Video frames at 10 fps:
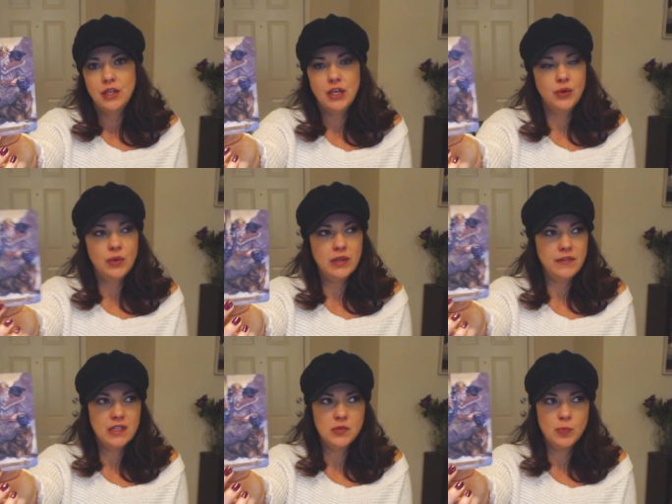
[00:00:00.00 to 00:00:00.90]
you know if
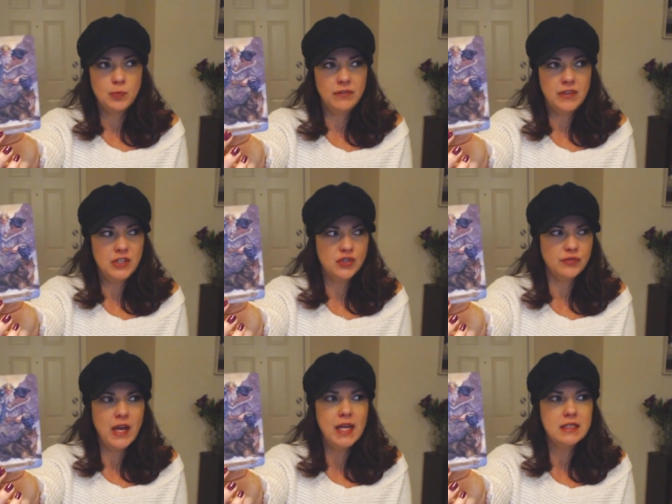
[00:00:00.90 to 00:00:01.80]
he's if he's
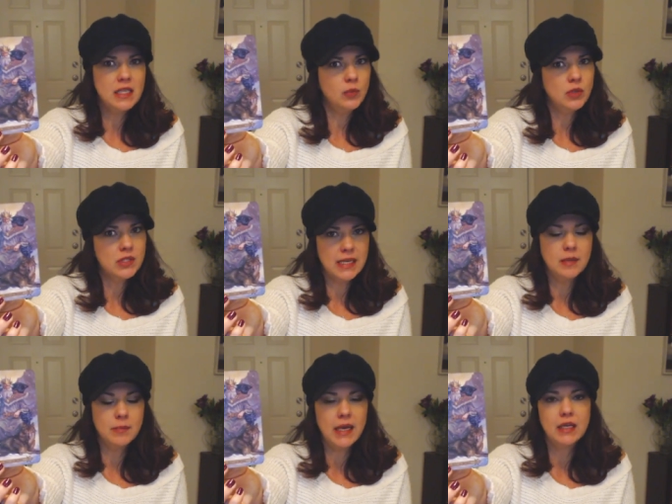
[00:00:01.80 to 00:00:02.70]
your friend he will
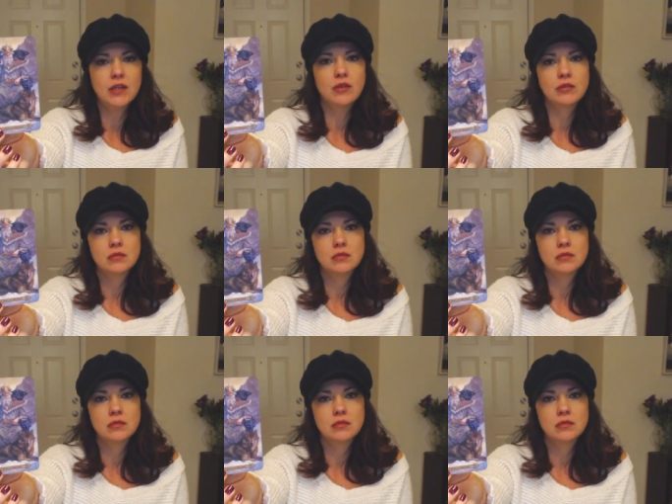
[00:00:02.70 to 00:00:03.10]
stand by you